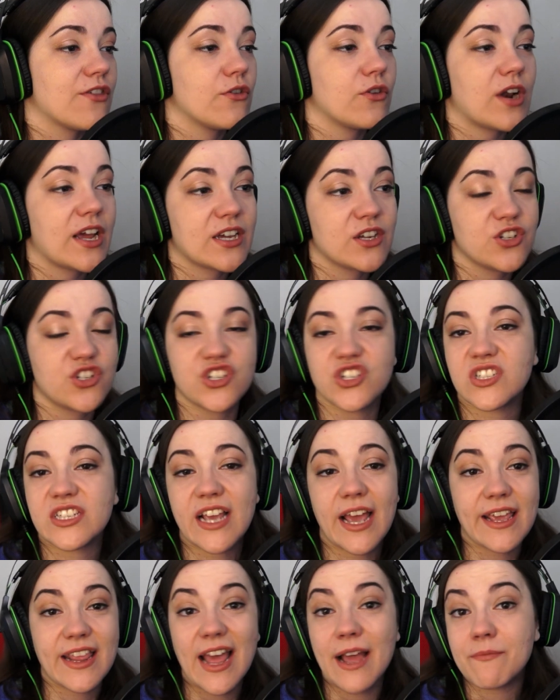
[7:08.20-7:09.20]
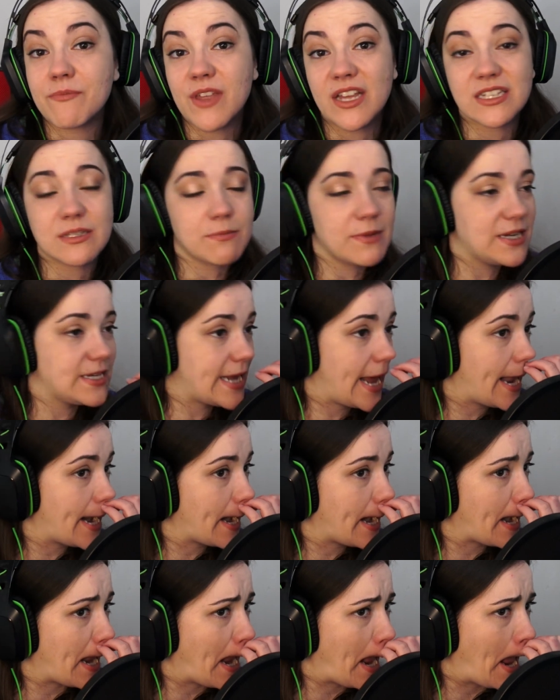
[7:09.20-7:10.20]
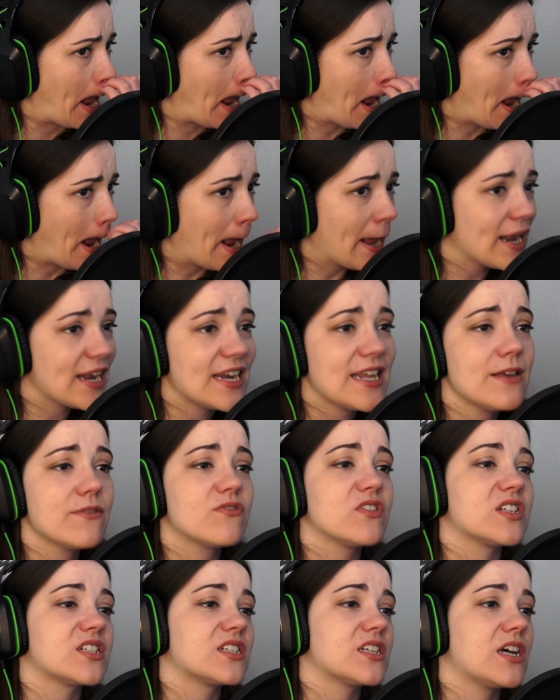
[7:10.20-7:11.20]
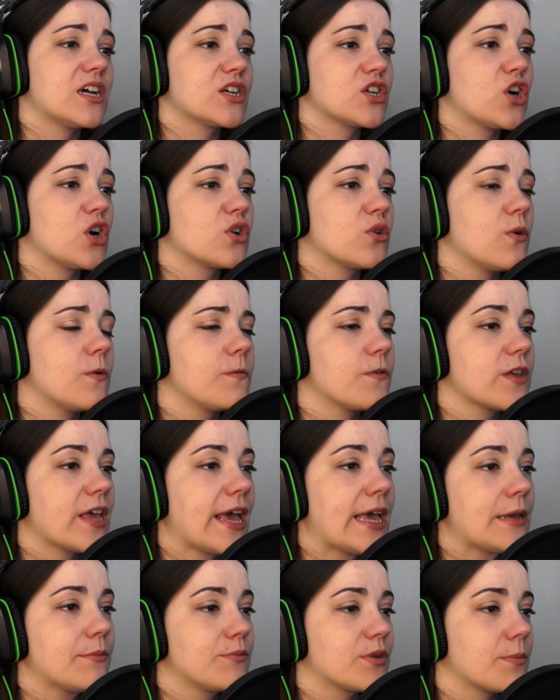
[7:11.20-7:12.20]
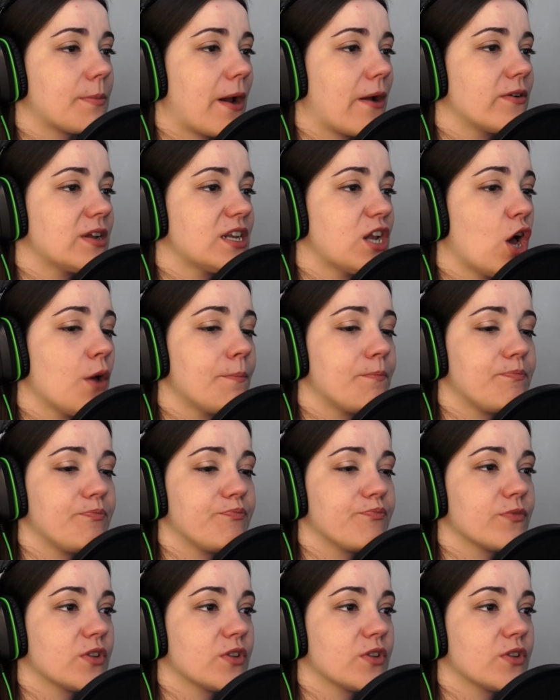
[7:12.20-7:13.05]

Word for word: thought I could just say, yep, that, that's me dead and uh, leave this uh, god-awful game, but apparently not.